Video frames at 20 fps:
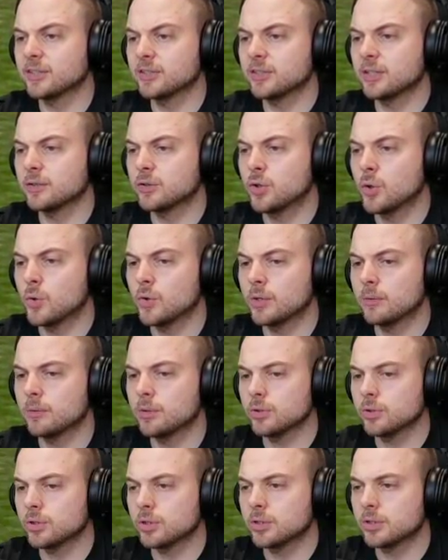Is there two of them
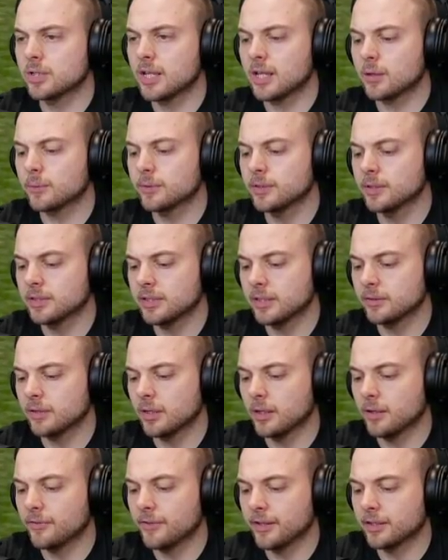you should take one yourselves?
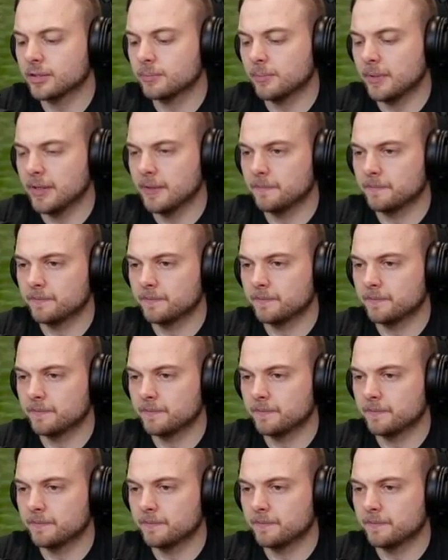Oh, thanks, man.